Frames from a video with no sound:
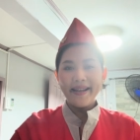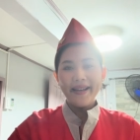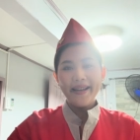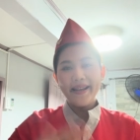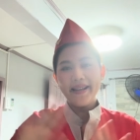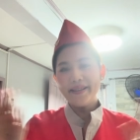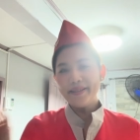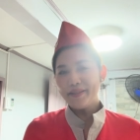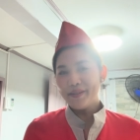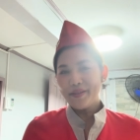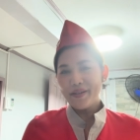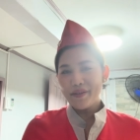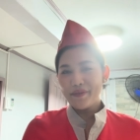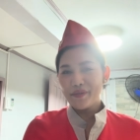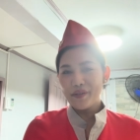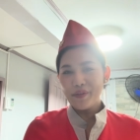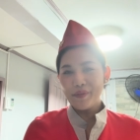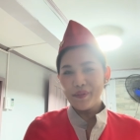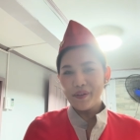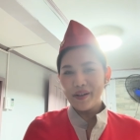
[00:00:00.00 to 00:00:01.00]
Hello
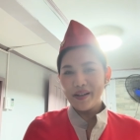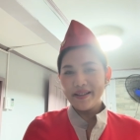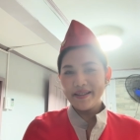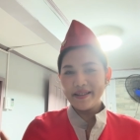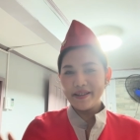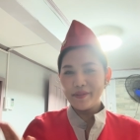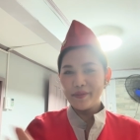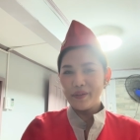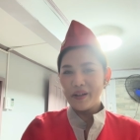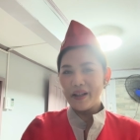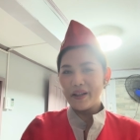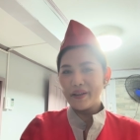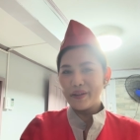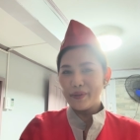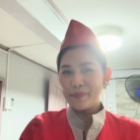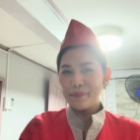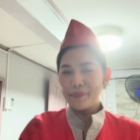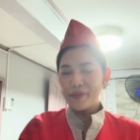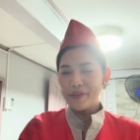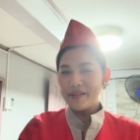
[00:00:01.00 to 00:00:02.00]
everyone and
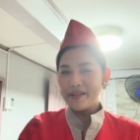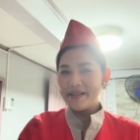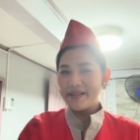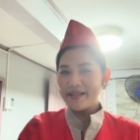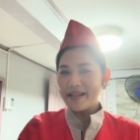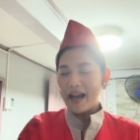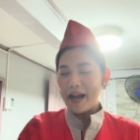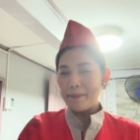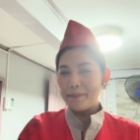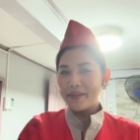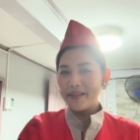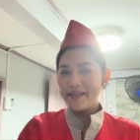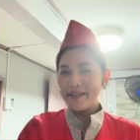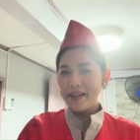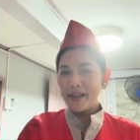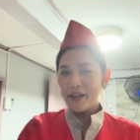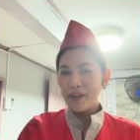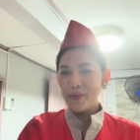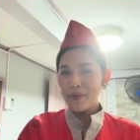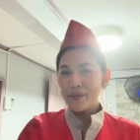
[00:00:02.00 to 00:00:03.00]
welcome to this
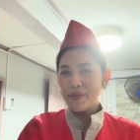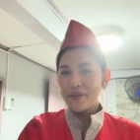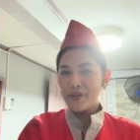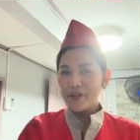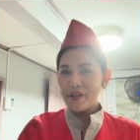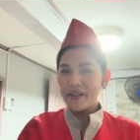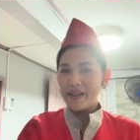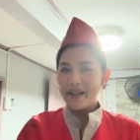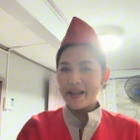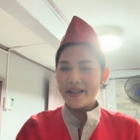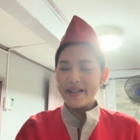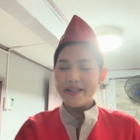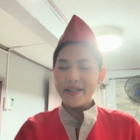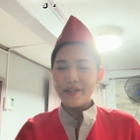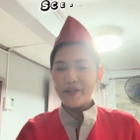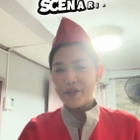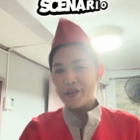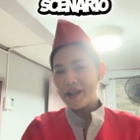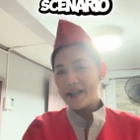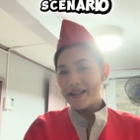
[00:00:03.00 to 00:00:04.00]
Amadeus
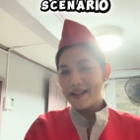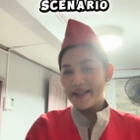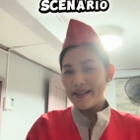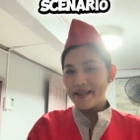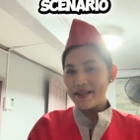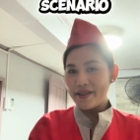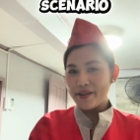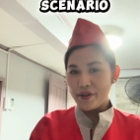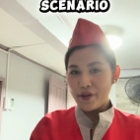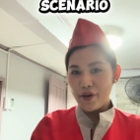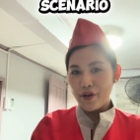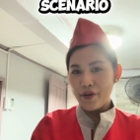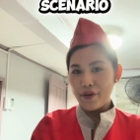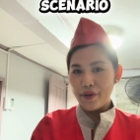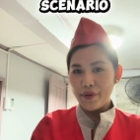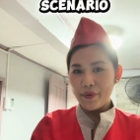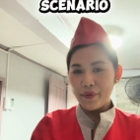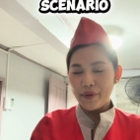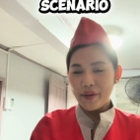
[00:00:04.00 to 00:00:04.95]
GDS training scenario.